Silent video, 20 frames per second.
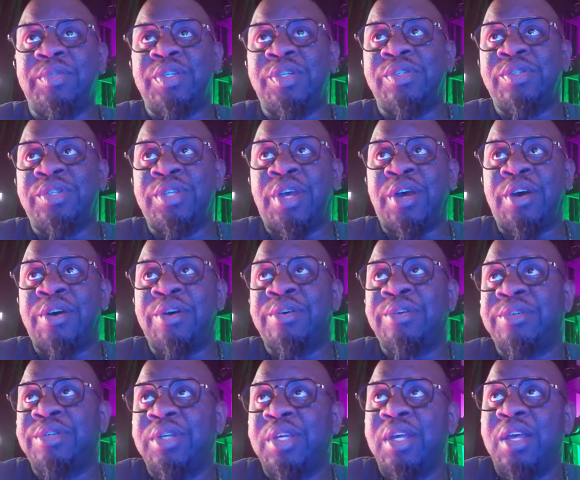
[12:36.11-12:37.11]
So
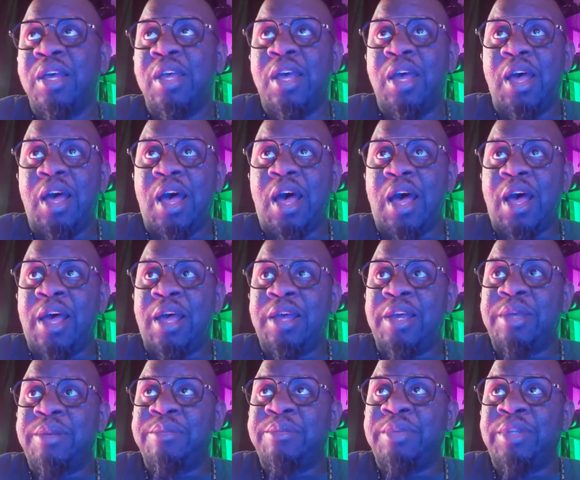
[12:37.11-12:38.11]

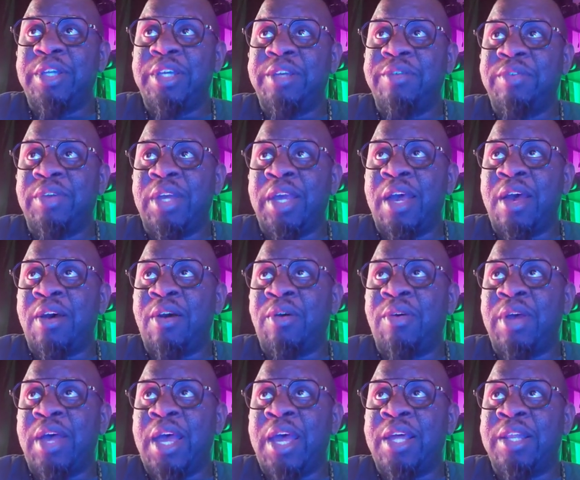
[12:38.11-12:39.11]
I'm leaving
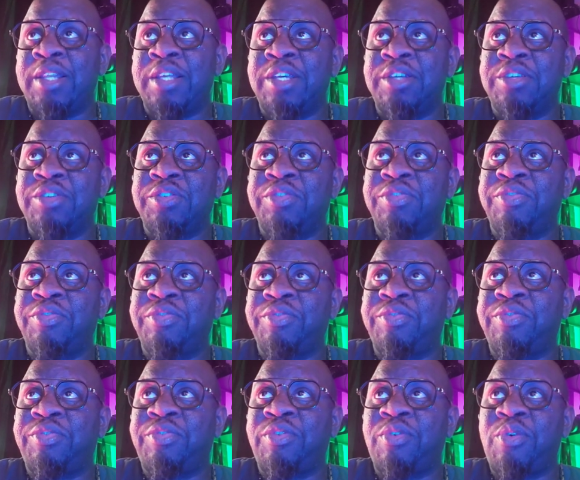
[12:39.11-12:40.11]
out at least
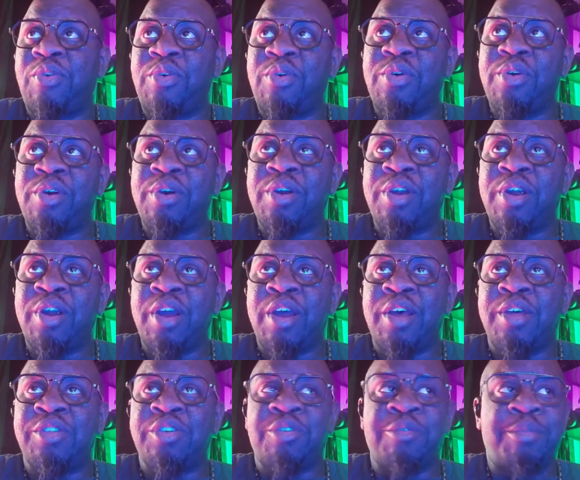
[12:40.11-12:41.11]
4
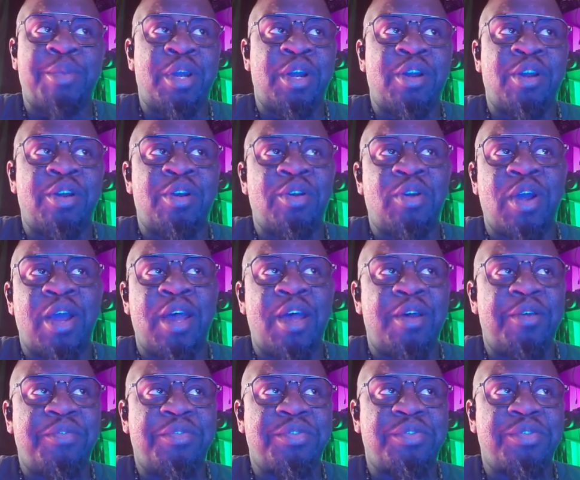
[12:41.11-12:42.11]
other
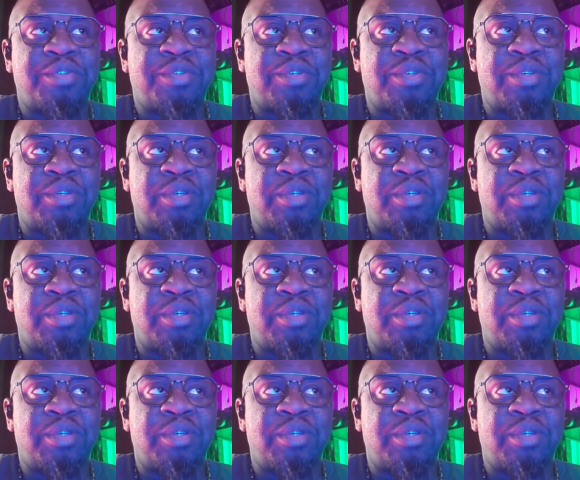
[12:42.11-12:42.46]
paragraphs